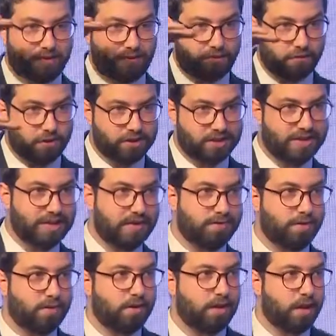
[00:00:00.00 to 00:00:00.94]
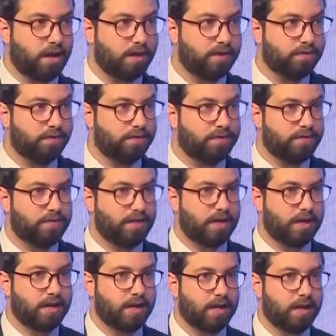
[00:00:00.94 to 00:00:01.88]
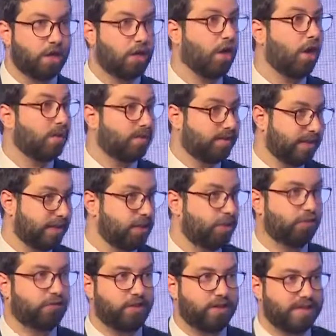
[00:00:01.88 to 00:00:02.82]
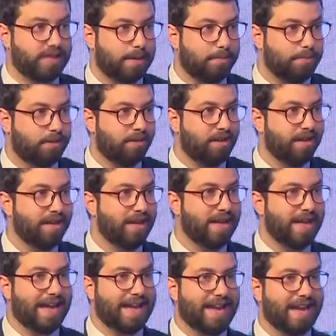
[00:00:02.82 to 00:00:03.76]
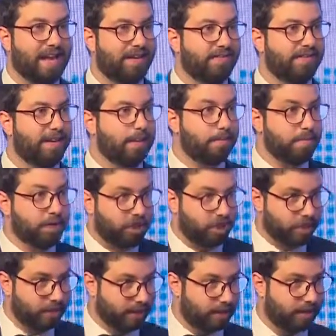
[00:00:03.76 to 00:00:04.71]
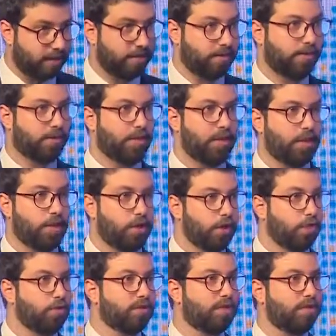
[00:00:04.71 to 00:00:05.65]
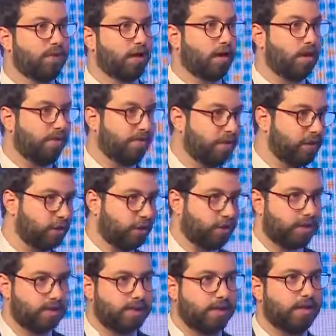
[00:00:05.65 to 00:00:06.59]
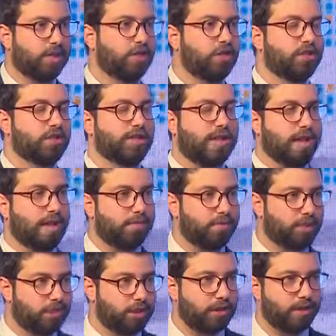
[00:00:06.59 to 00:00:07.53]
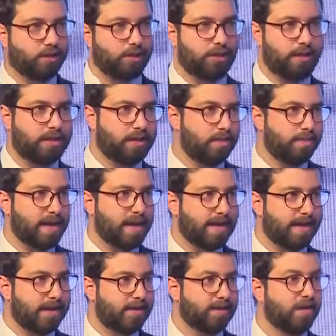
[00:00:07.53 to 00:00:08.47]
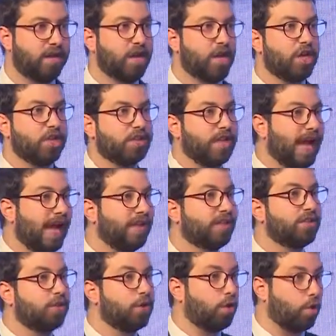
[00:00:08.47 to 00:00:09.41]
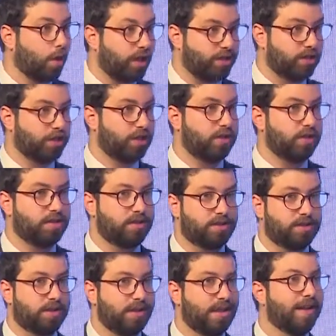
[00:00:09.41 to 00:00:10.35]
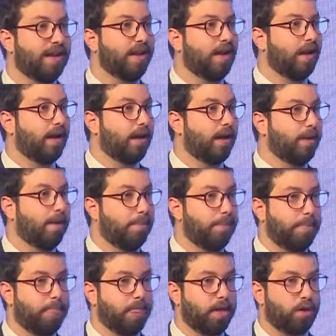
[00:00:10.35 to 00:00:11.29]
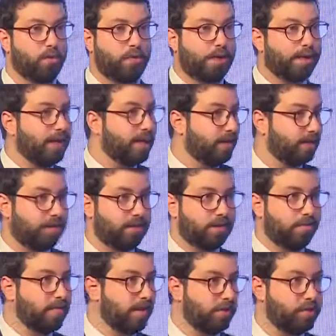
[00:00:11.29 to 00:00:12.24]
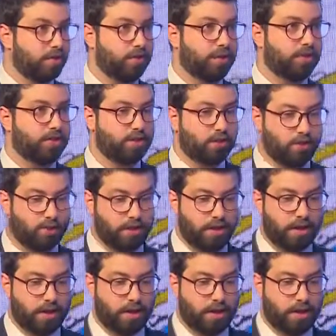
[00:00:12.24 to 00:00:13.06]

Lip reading: the first level of call centers, for example, and having a machine using artificial intelligence and machine learning in the back end to answer questions related to the ministry. So